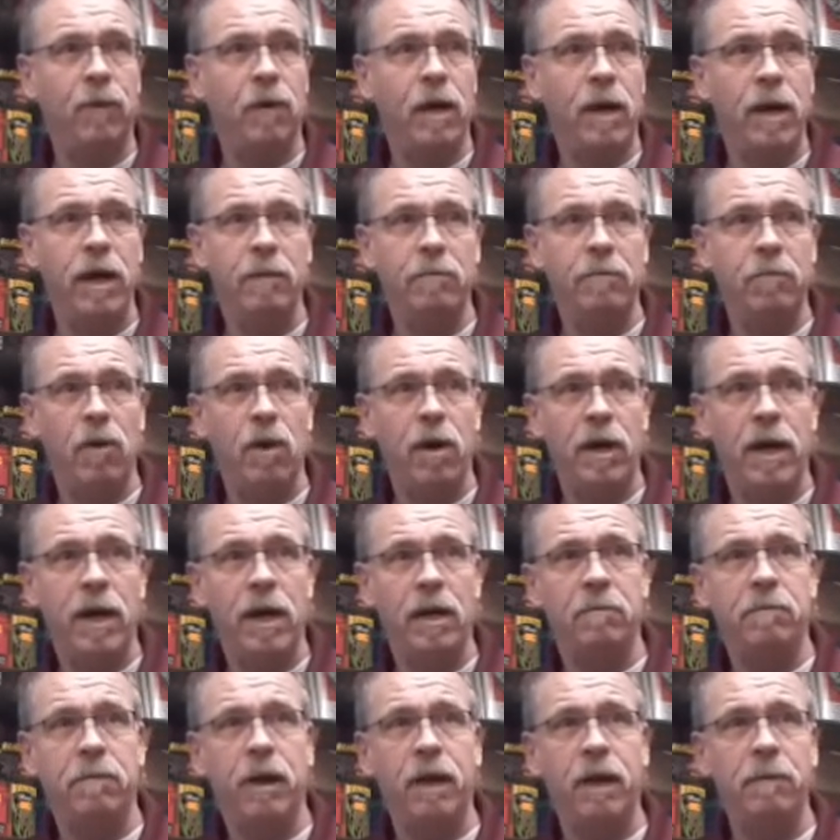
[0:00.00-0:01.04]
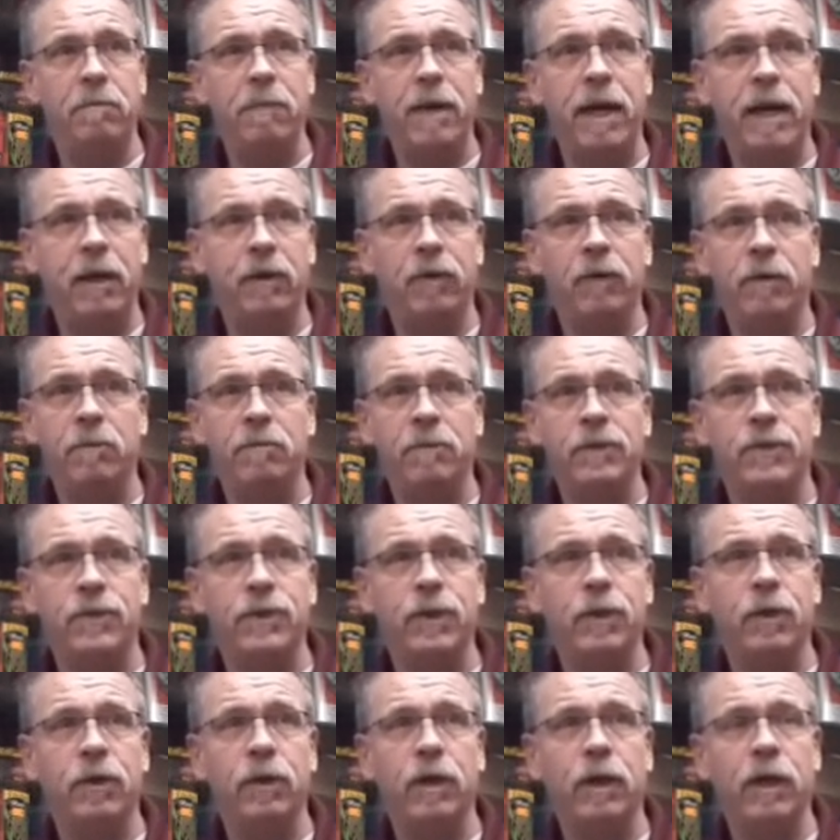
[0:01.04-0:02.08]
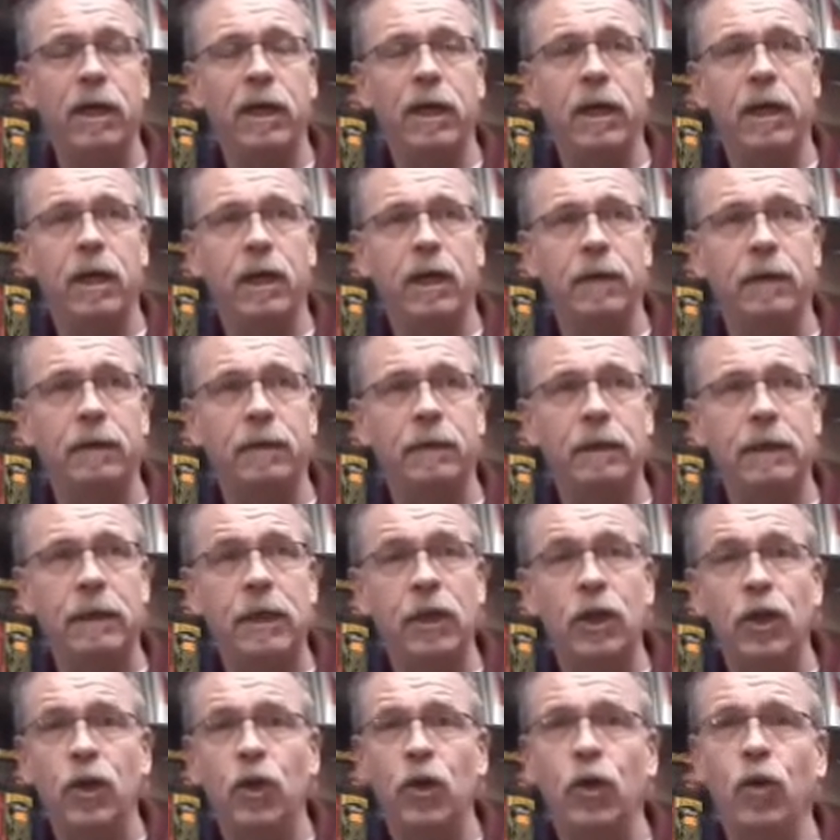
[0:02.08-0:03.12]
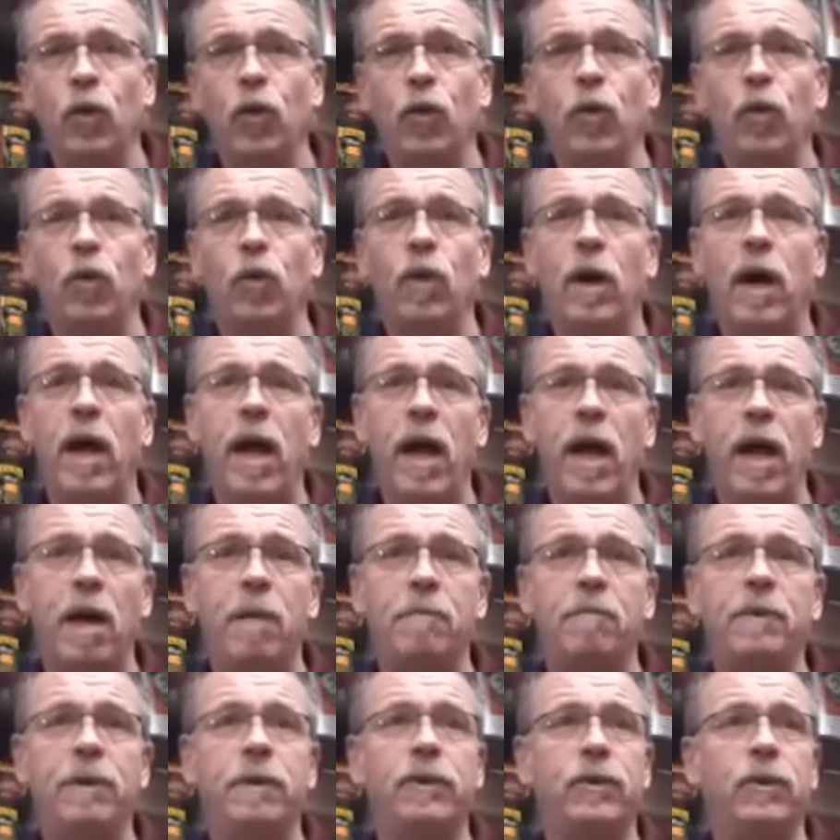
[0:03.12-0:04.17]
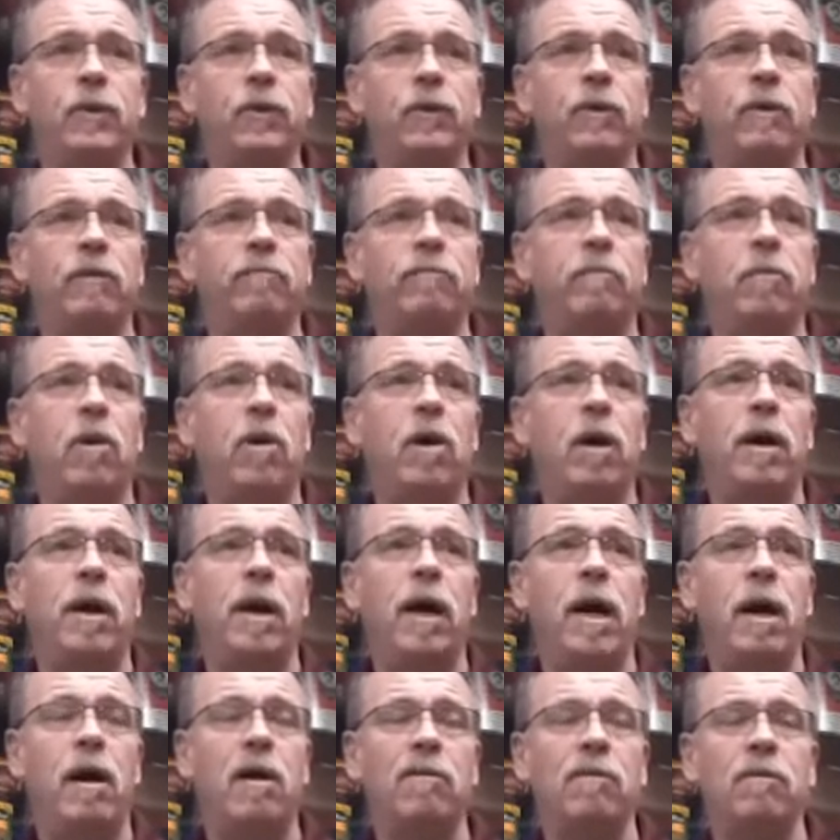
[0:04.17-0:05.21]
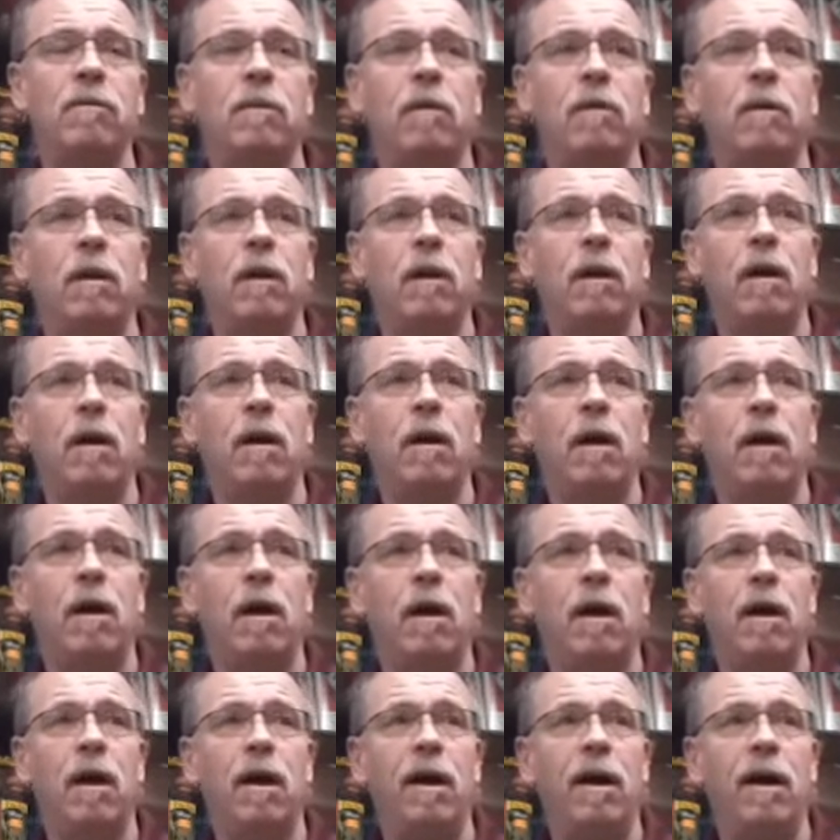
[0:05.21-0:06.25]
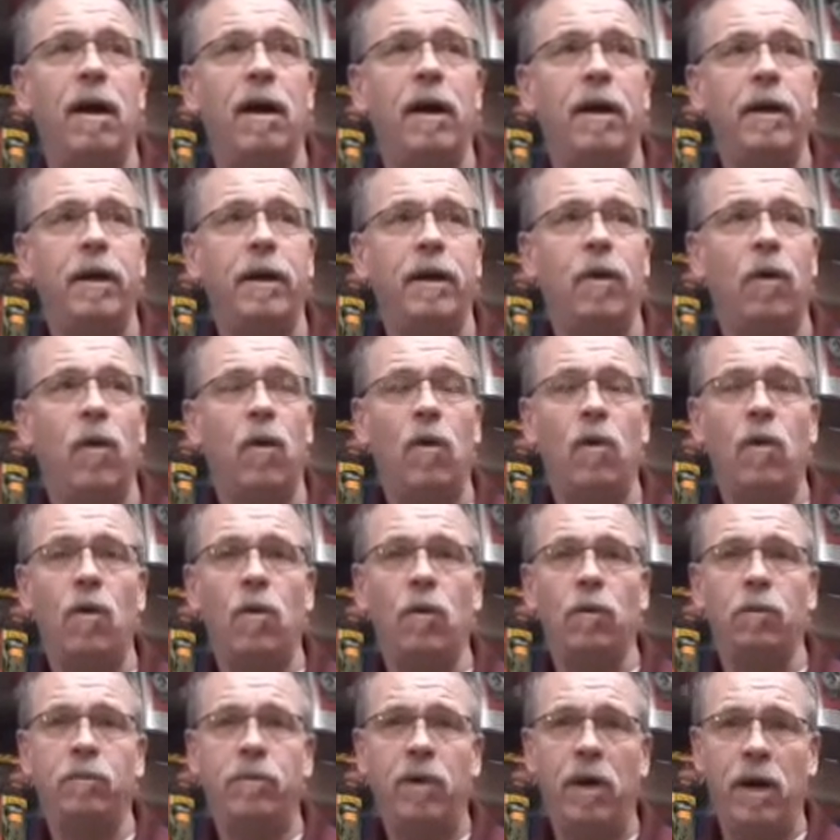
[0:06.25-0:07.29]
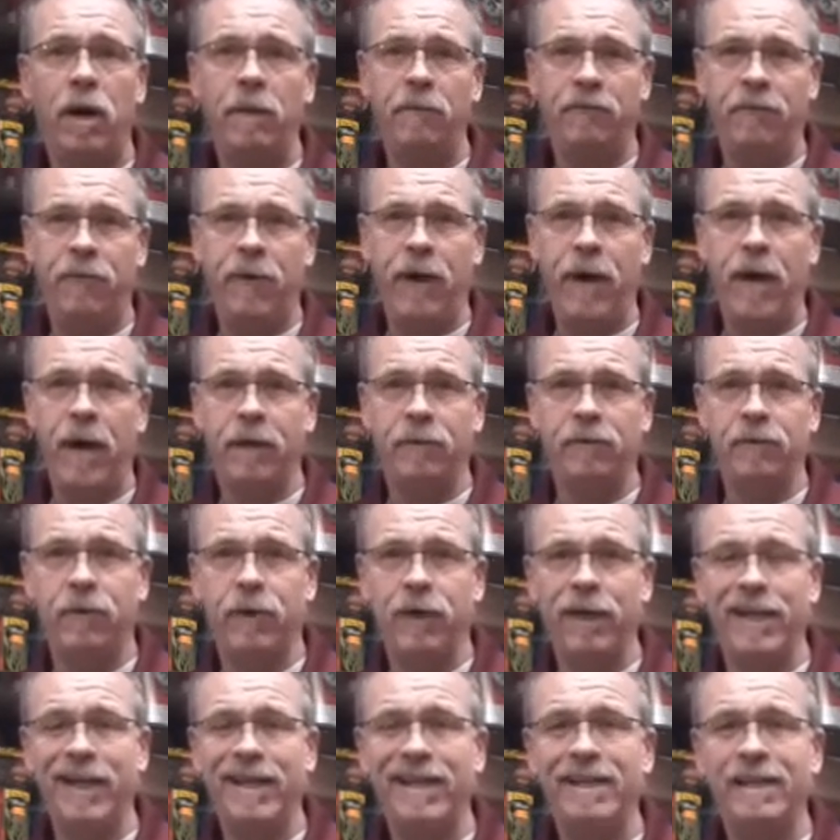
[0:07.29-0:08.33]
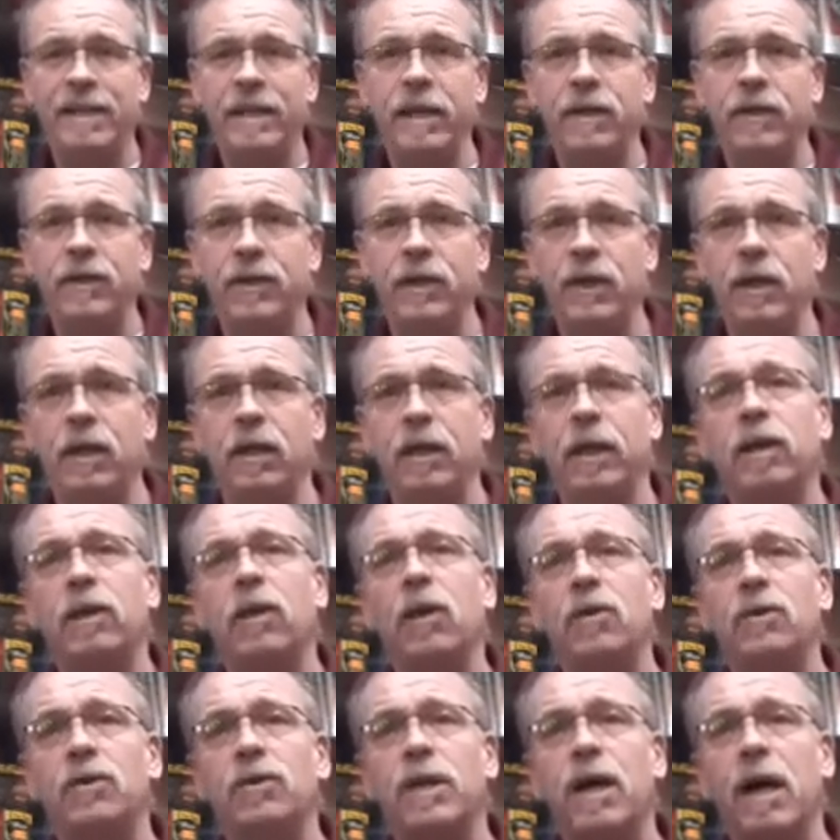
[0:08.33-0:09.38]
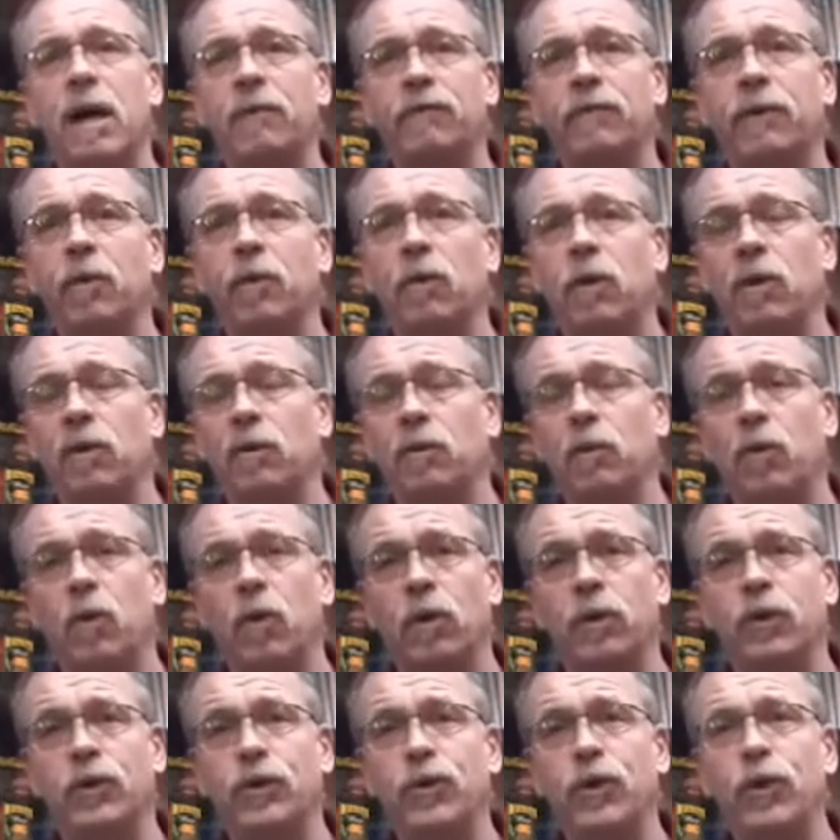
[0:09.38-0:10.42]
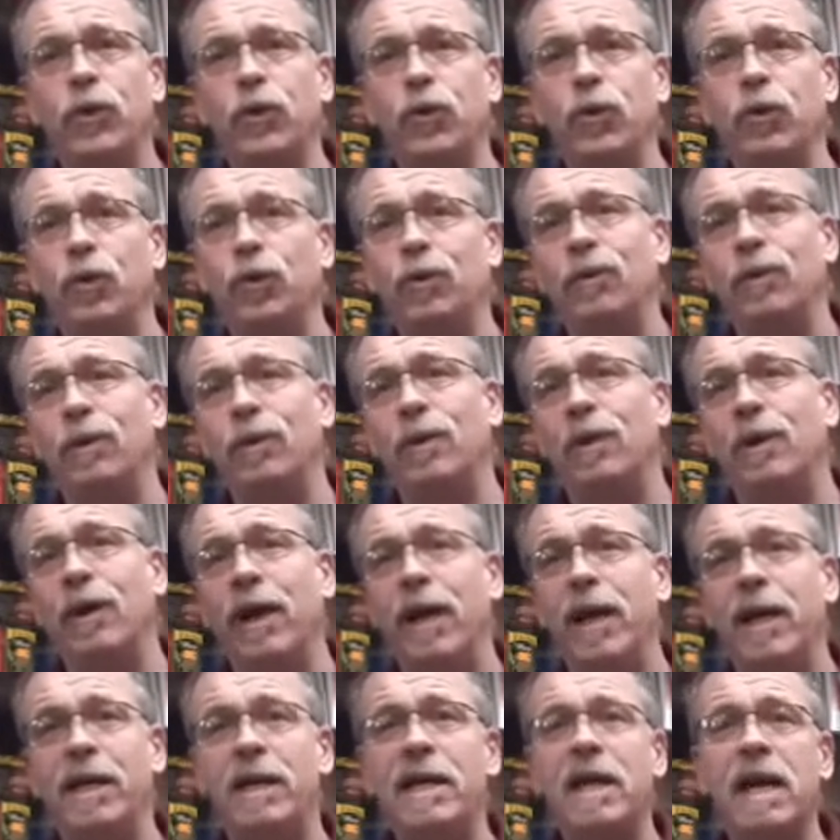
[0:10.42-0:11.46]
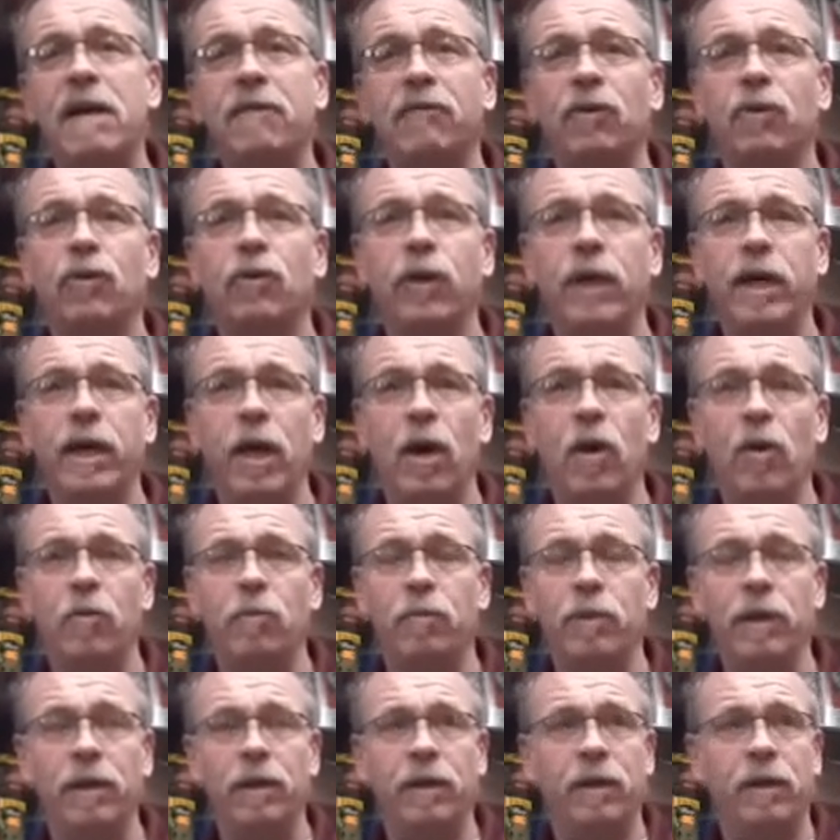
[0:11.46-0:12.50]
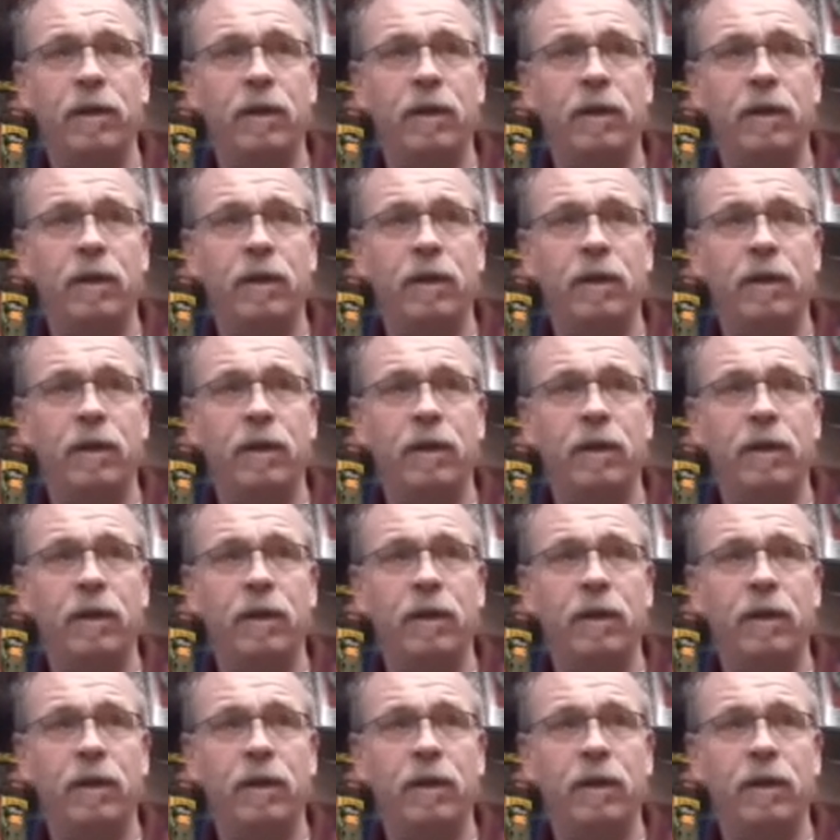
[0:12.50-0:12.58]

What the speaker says: I had bought out a pipe maker in Missouri who happened to have bought out an old pipe factory in D.C. that closed down for World War II and never reopened.